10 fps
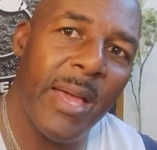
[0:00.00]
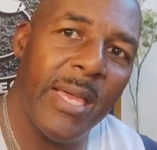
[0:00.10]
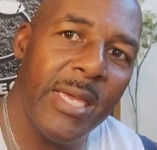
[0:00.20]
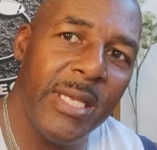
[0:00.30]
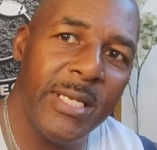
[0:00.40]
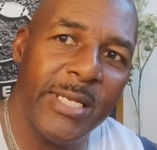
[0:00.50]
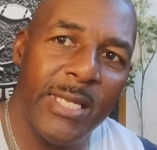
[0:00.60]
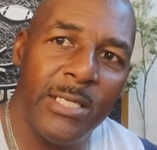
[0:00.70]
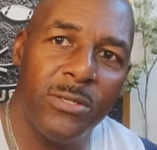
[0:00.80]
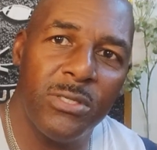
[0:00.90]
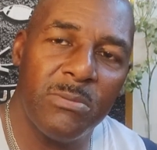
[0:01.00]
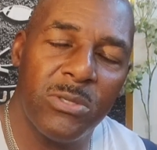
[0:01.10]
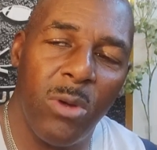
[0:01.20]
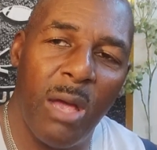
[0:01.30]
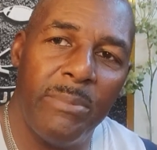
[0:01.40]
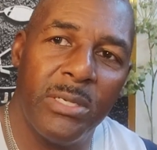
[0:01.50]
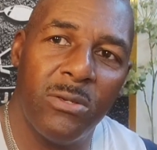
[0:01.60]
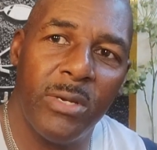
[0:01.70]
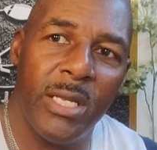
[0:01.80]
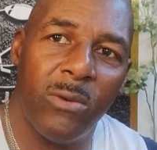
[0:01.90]
by hitting that little subscribe button
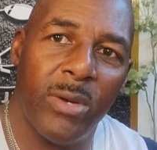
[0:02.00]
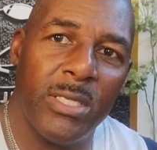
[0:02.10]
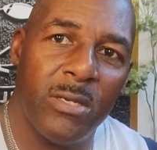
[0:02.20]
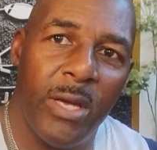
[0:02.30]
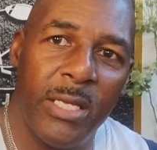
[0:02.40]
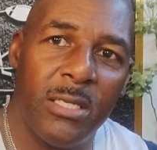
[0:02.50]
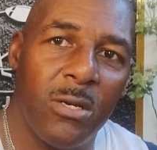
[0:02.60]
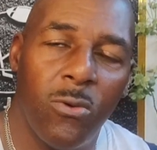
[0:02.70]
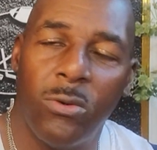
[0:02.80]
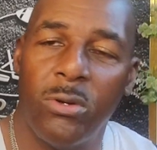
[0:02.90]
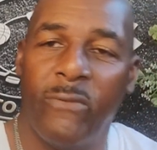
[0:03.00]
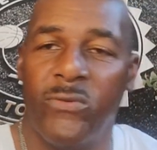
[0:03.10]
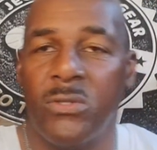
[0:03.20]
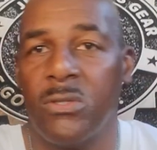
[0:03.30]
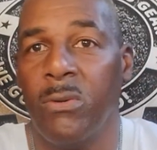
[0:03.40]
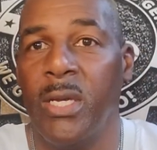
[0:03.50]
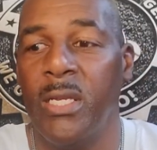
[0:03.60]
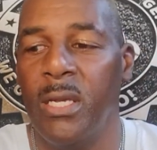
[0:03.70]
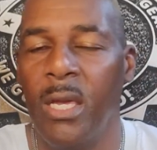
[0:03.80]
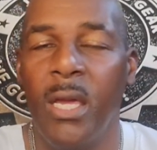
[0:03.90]
located right there at the corner of your
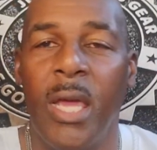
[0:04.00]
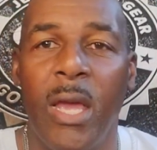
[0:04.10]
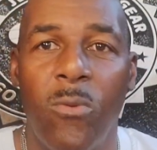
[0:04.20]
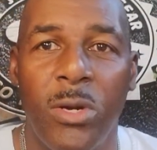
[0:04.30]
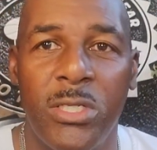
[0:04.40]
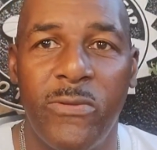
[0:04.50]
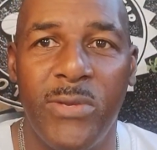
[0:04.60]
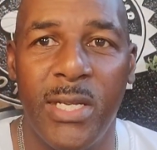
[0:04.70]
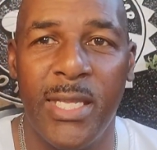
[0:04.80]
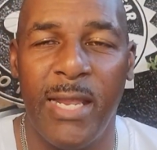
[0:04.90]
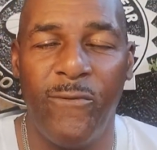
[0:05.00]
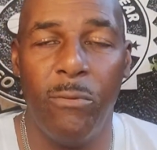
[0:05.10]
screen. And once you've done that,